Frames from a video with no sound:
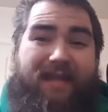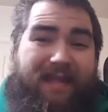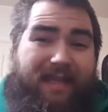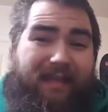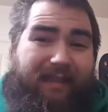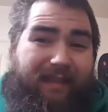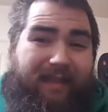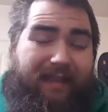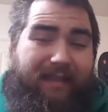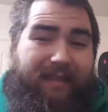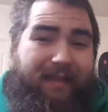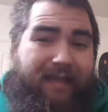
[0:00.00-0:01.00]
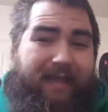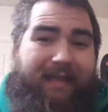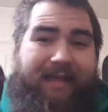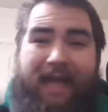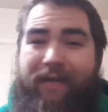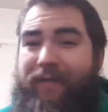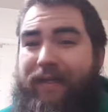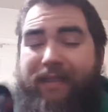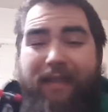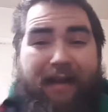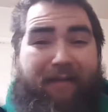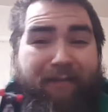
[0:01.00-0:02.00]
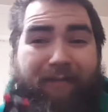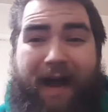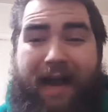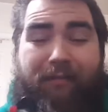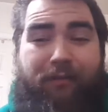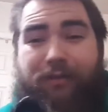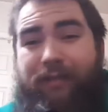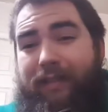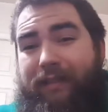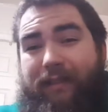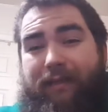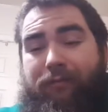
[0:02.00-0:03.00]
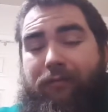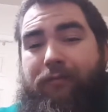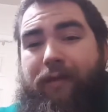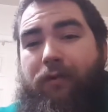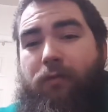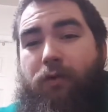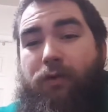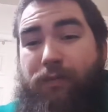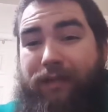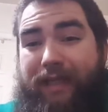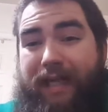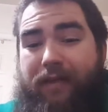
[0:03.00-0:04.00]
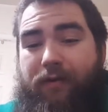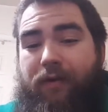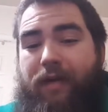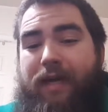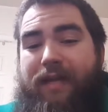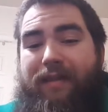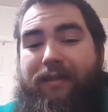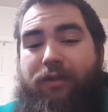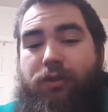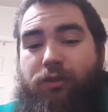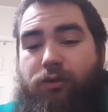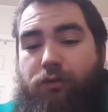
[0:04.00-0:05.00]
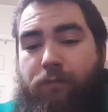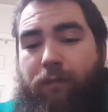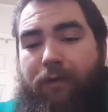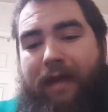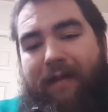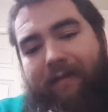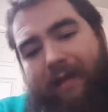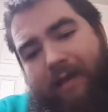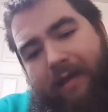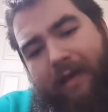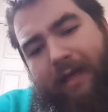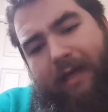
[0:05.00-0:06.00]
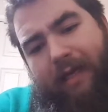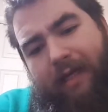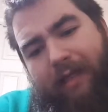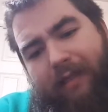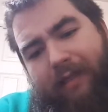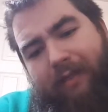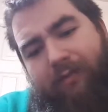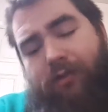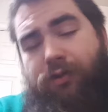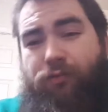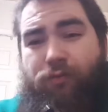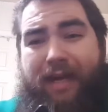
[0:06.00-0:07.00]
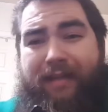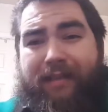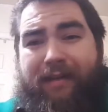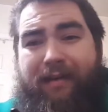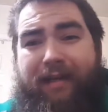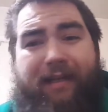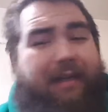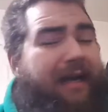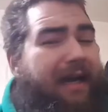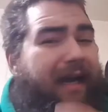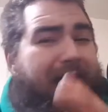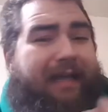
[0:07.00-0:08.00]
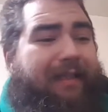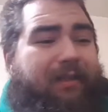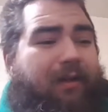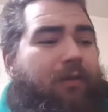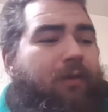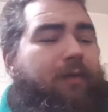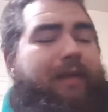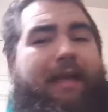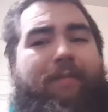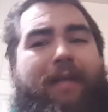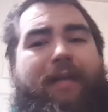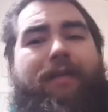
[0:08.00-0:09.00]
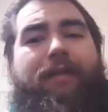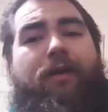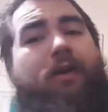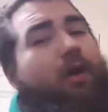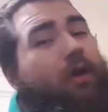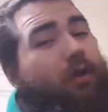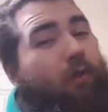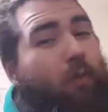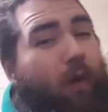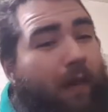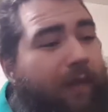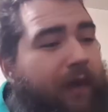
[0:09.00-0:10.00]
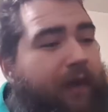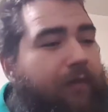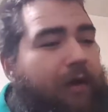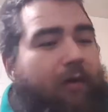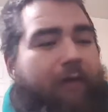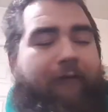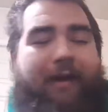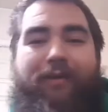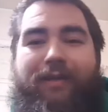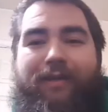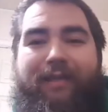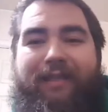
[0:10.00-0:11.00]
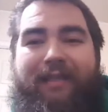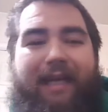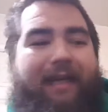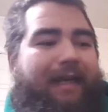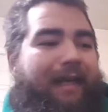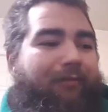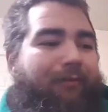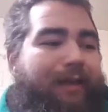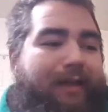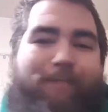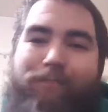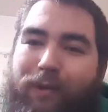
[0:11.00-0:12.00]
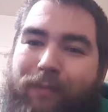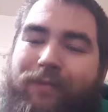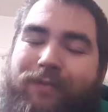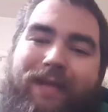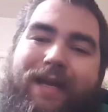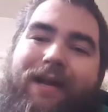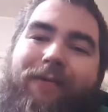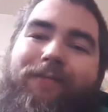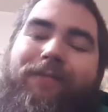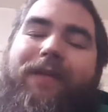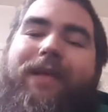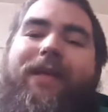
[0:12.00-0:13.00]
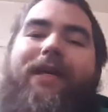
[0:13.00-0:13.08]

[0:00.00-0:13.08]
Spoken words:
This is as heavy as like 5 or 6 different fingerboards put together. This is super heavy, and it says dress on it. I don't know what that means. The one thing, though, I found in this set, it really bums me out.